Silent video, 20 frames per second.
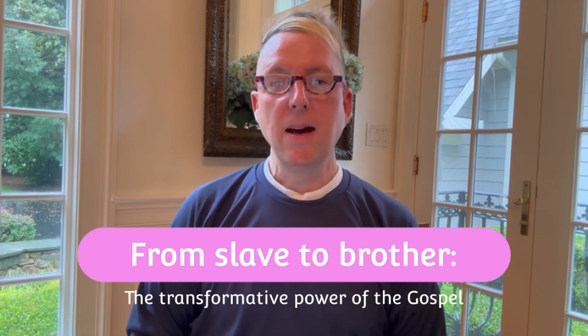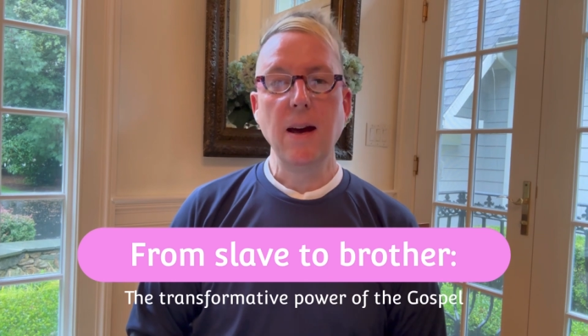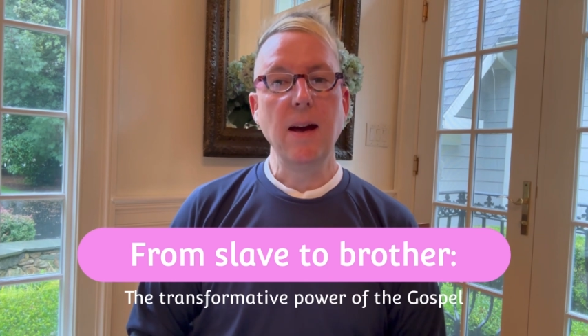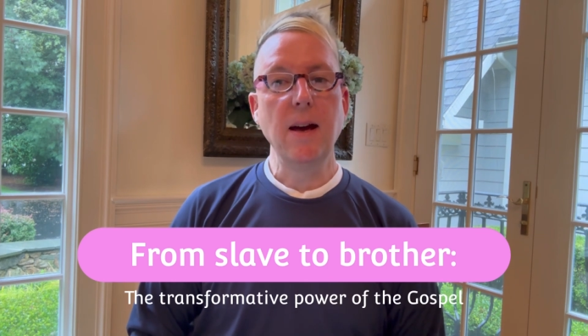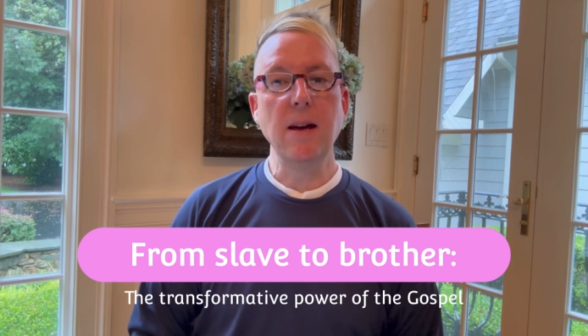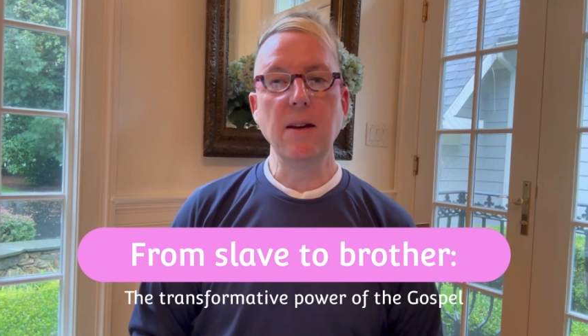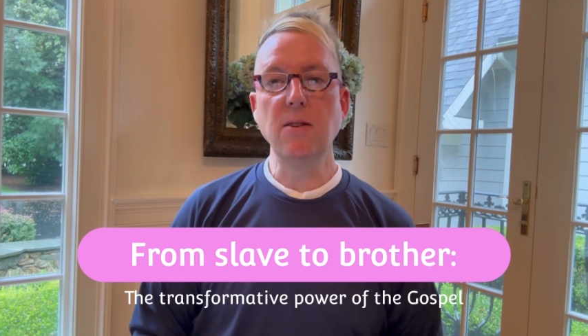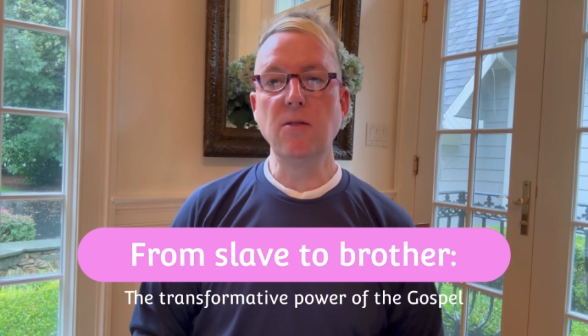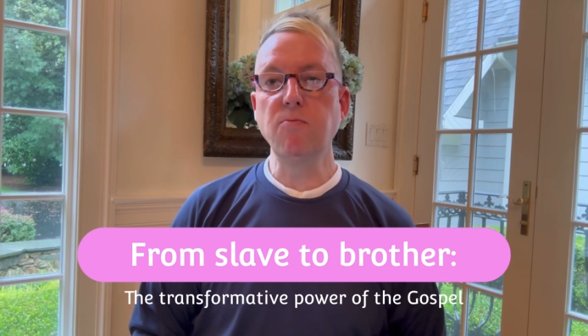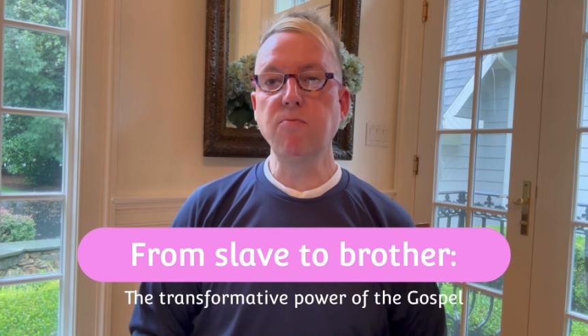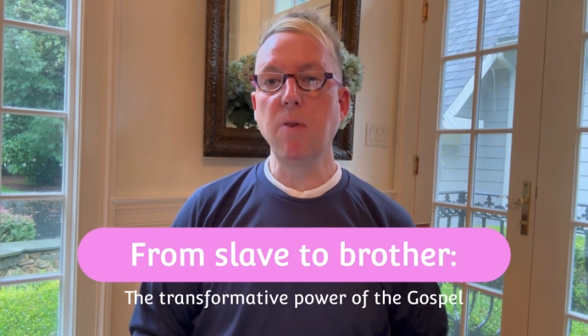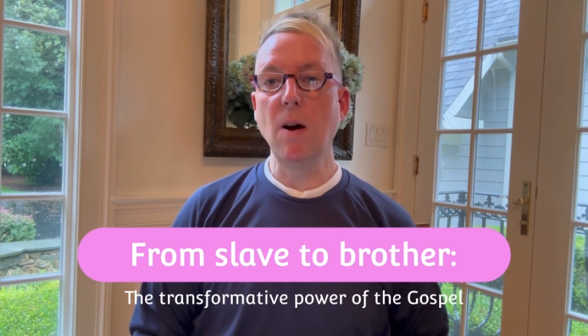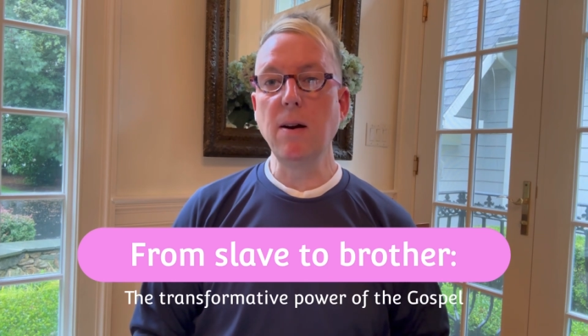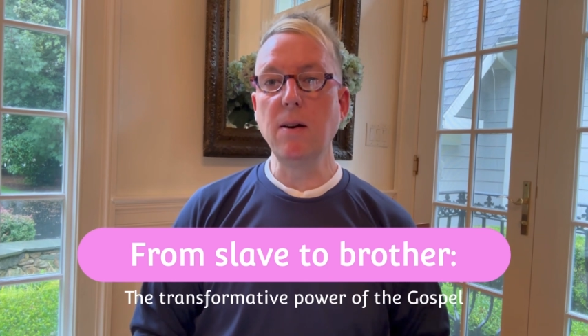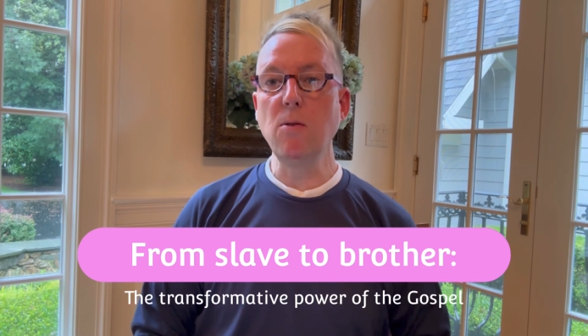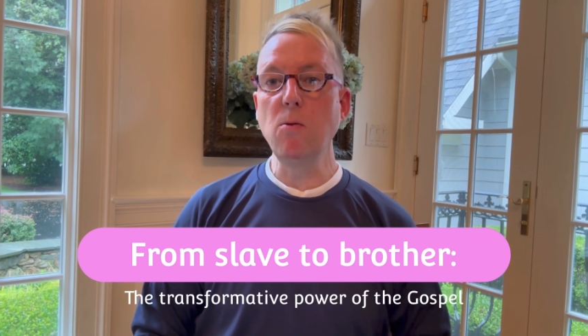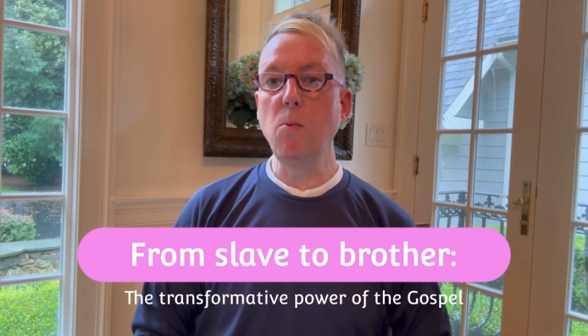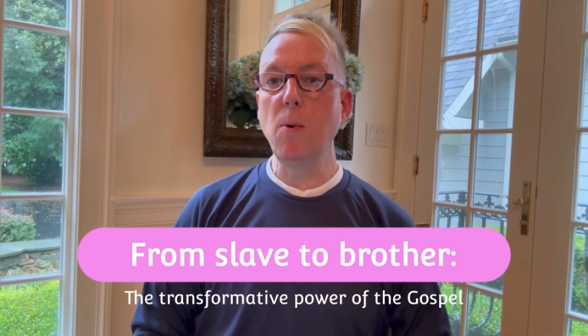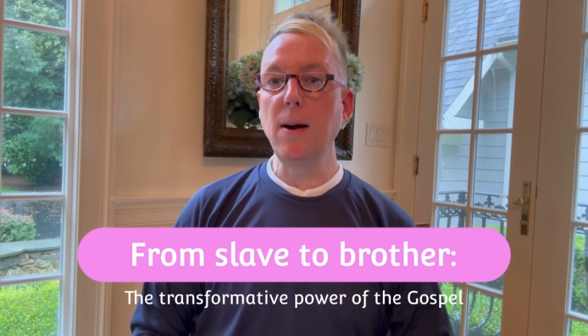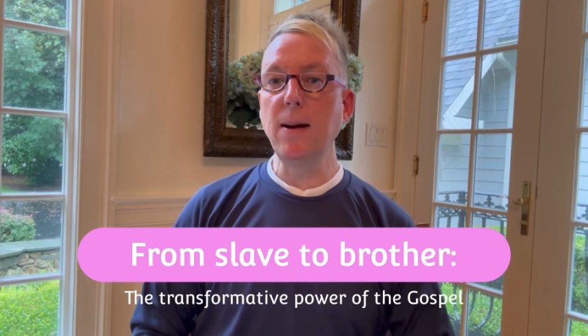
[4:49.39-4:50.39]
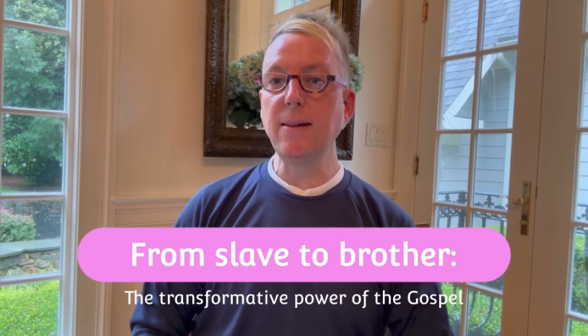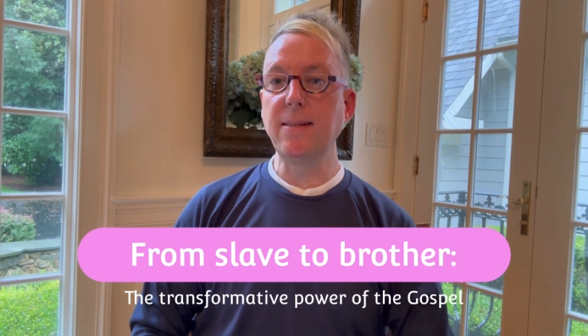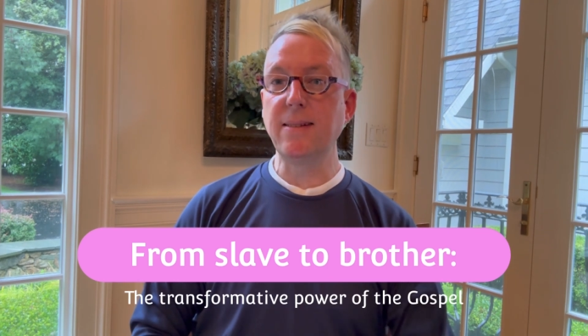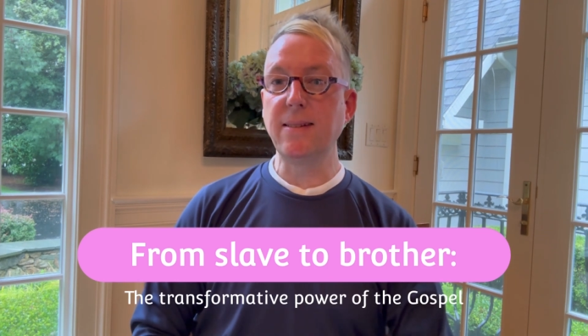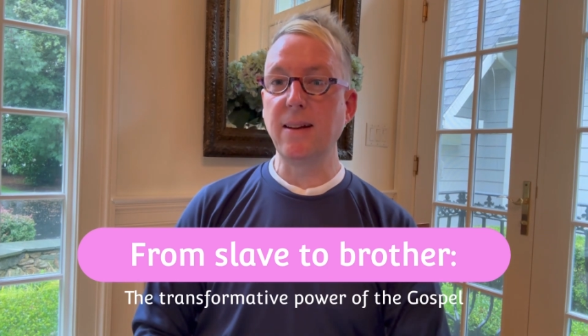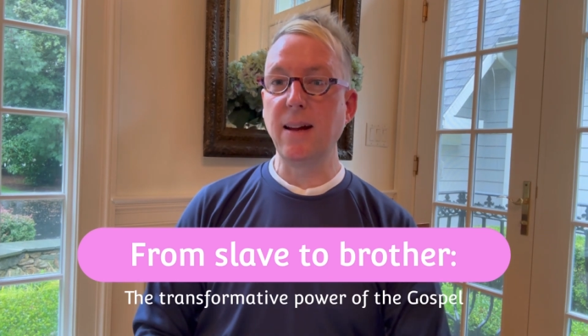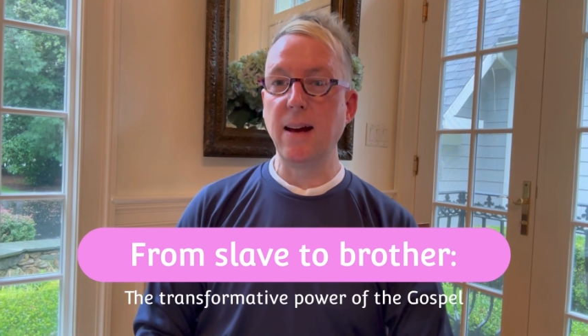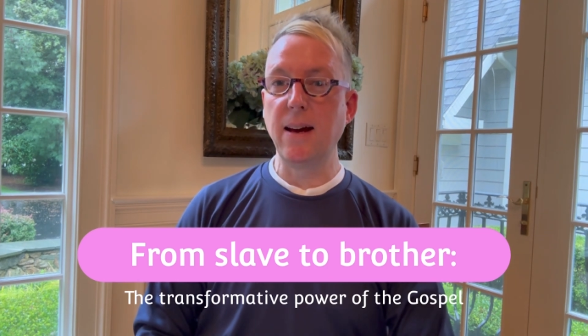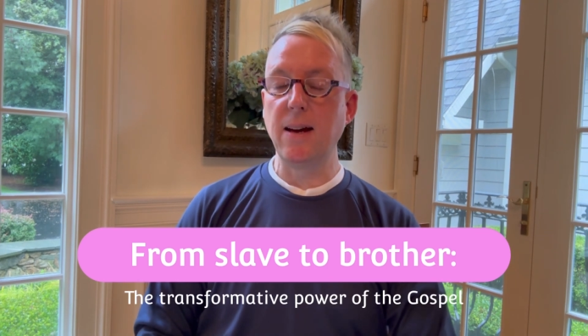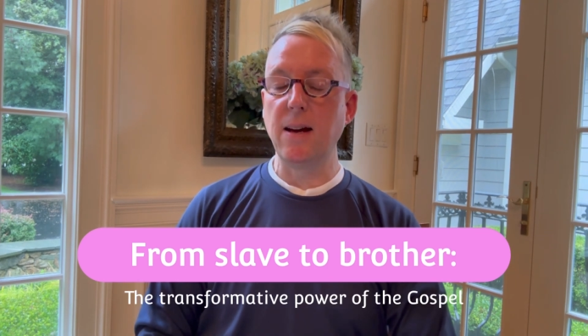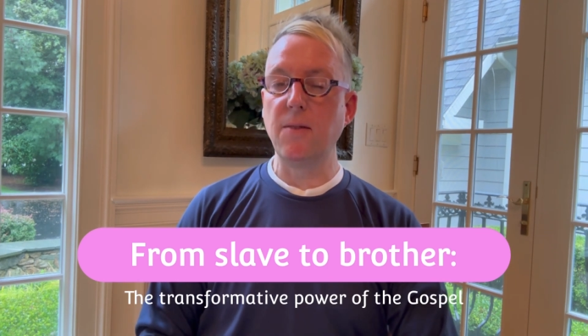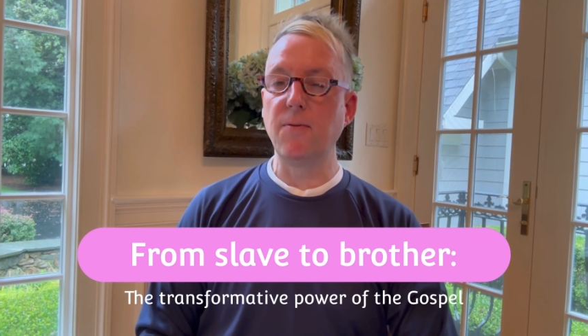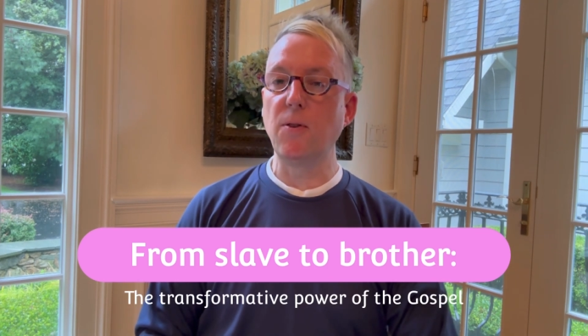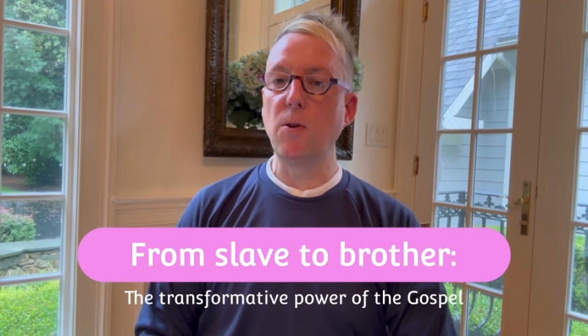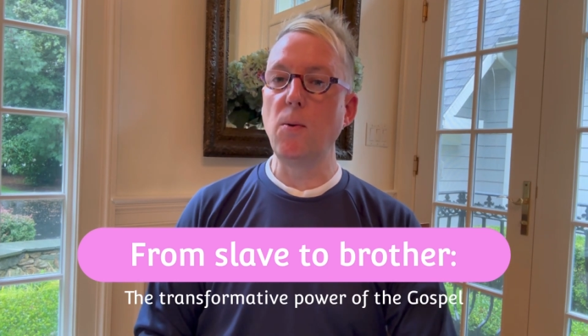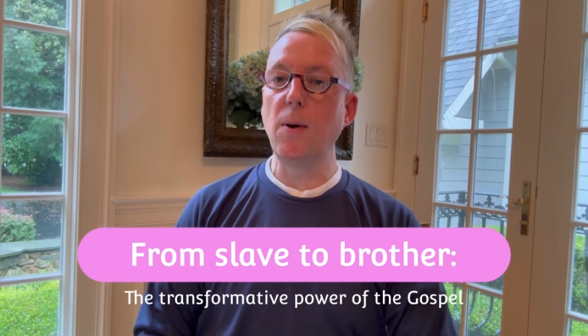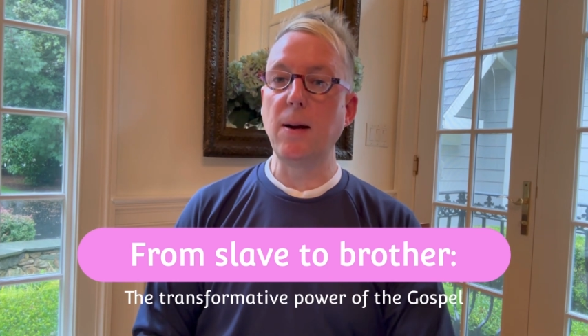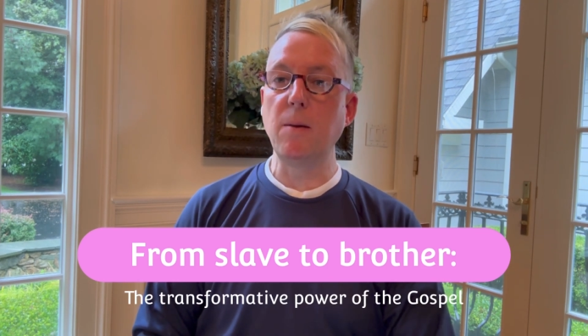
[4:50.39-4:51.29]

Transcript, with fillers: his runaway slave who